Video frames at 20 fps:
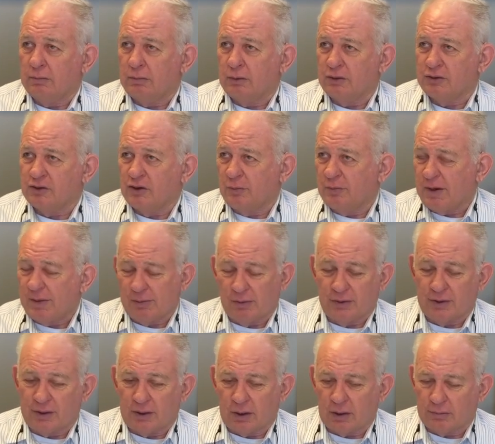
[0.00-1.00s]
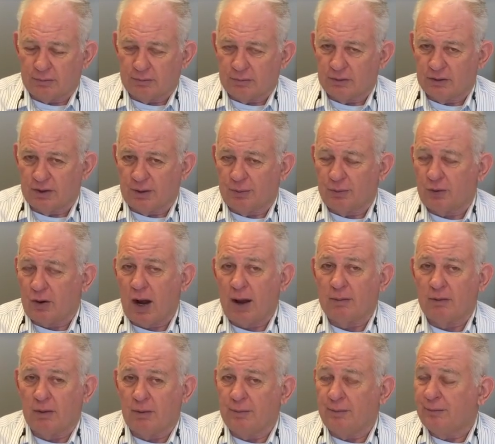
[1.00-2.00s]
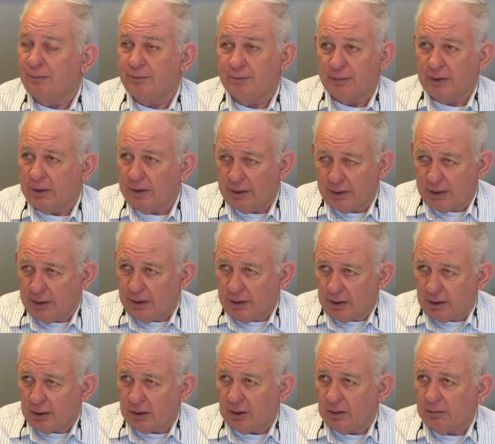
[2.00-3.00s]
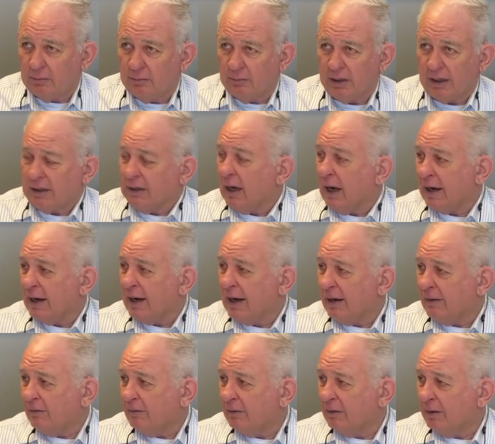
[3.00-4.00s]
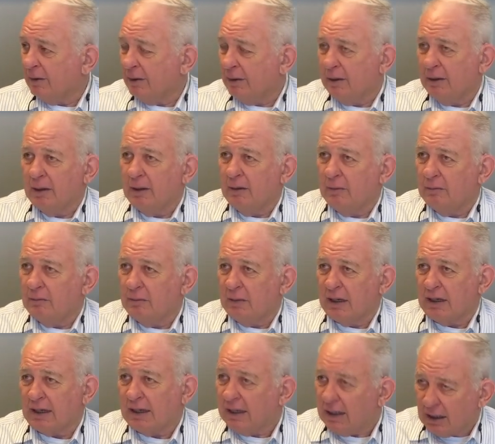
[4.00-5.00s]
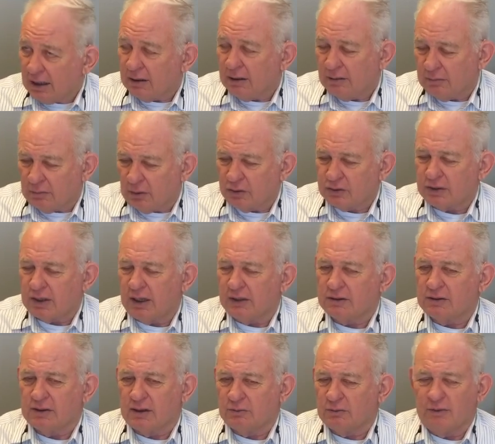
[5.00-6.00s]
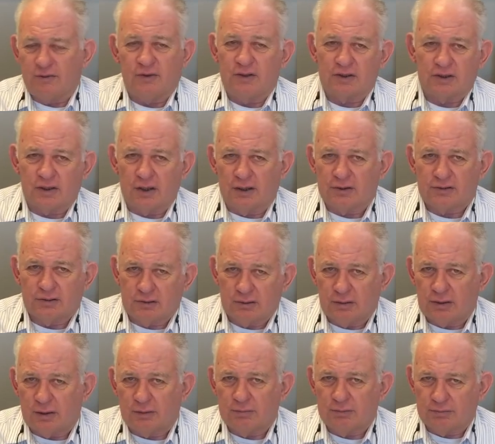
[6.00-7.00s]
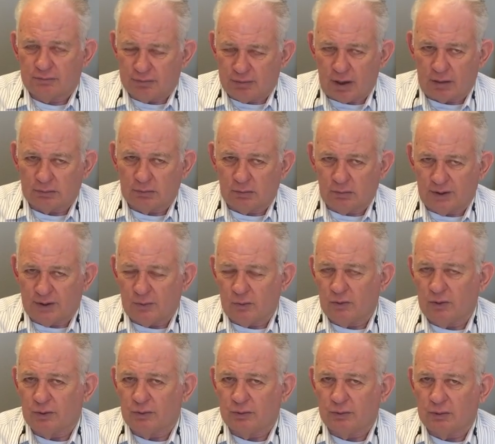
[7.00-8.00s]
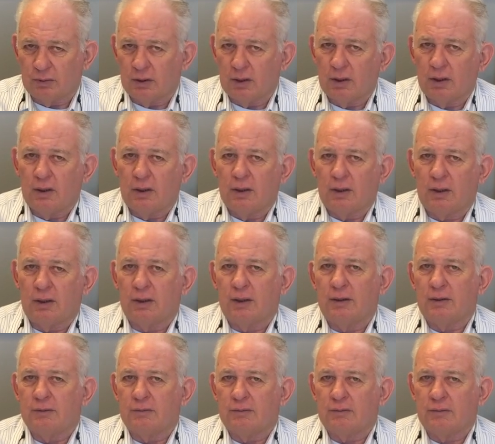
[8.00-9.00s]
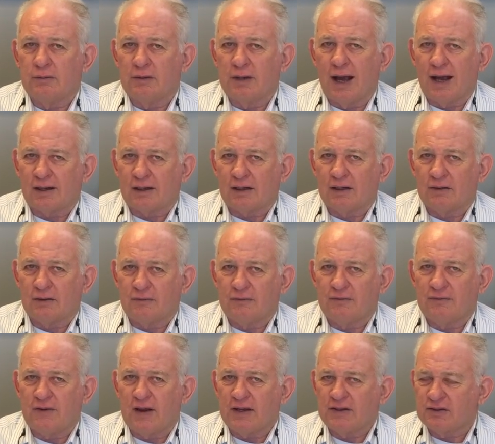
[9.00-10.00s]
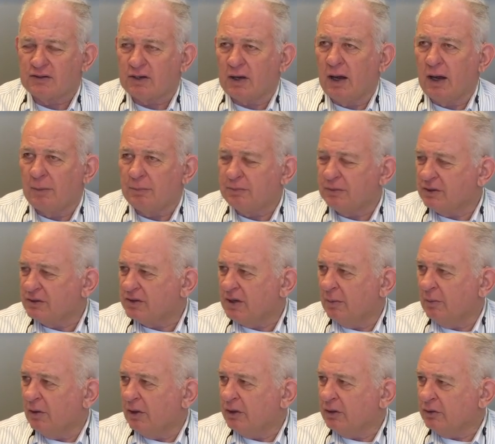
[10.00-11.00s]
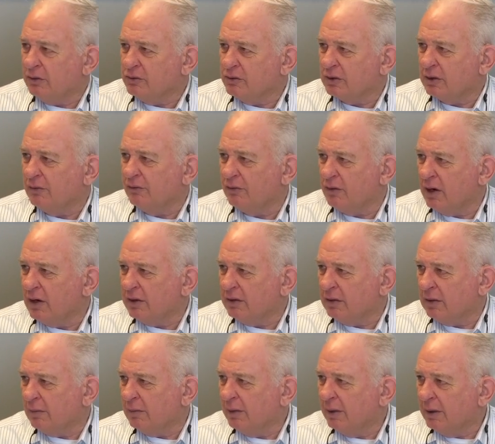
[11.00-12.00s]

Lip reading: or people that are the problem may not have. And again, in most cases, as we've discussed, they probably will not face up to someone who's confronting them.